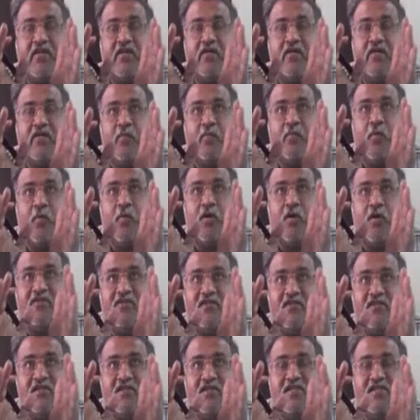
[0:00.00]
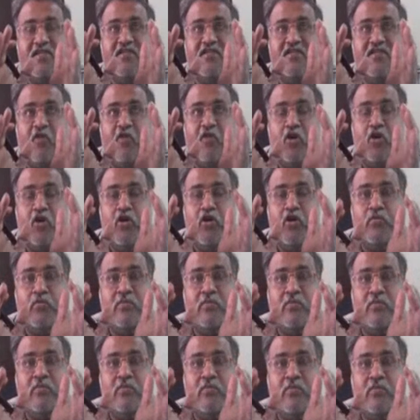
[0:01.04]
that whatever is the
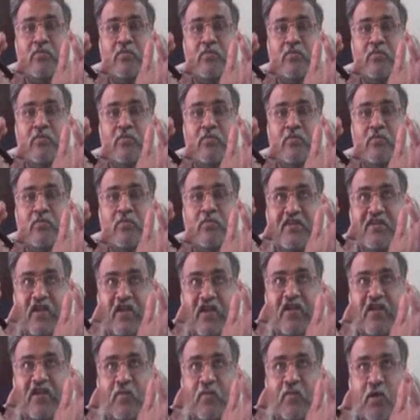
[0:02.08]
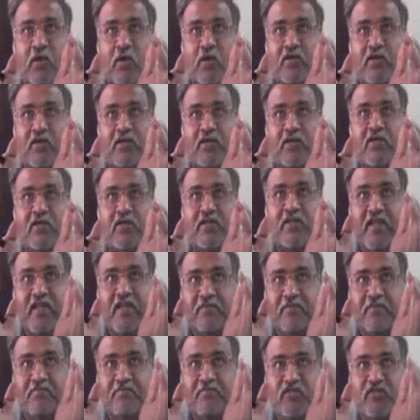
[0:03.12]
volume of that flooded water,
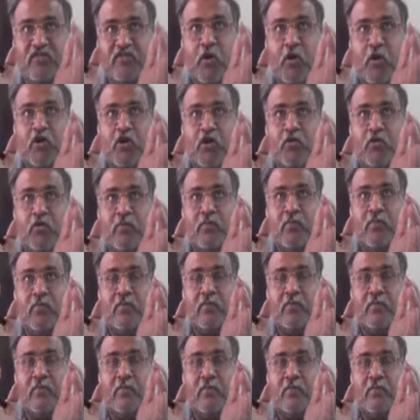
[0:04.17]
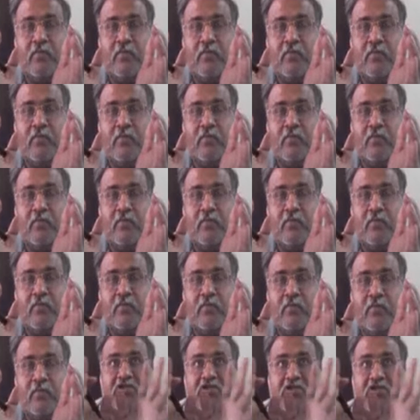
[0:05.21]
that much volume is lost
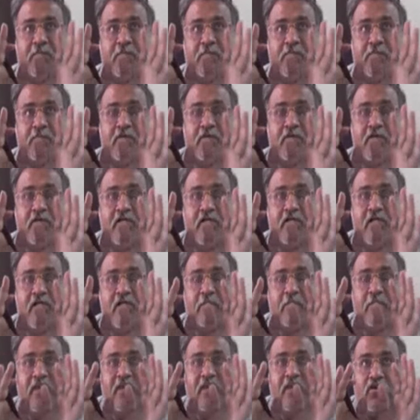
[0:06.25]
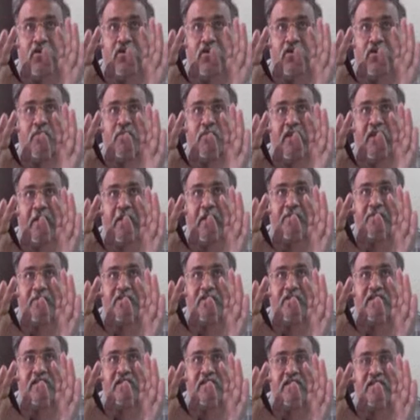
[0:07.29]
from the ship. Because what
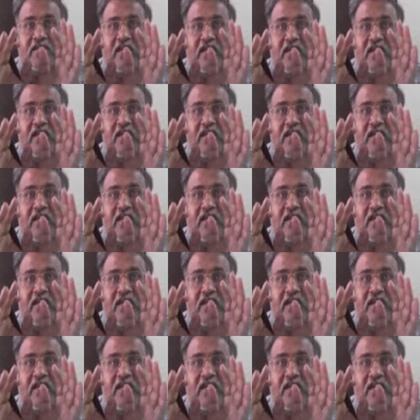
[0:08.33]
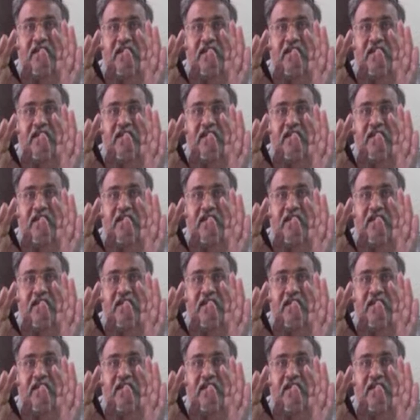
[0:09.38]
happens is that there